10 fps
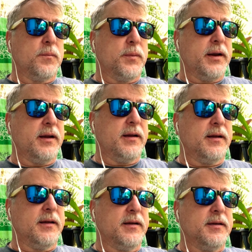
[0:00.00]
but
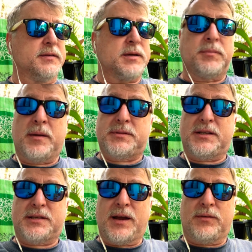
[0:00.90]
sometimes they
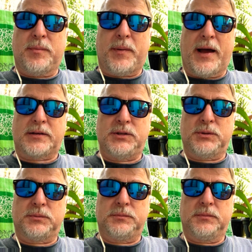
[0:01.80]
say it right back
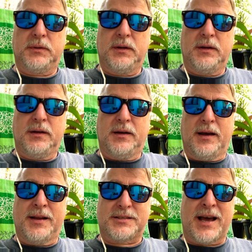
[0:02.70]
too,
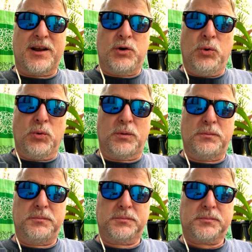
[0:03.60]
and it's kind of cool.
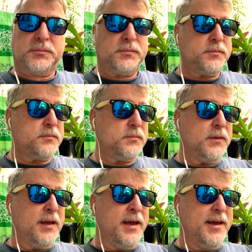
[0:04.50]

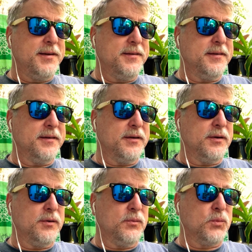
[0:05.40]
And
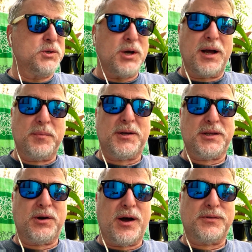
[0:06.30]
we talk about
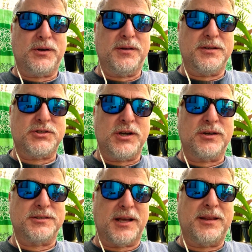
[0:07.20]
that often on this
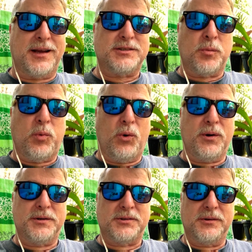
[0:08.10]
channel because I think it's
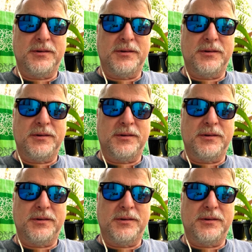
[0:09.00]
important.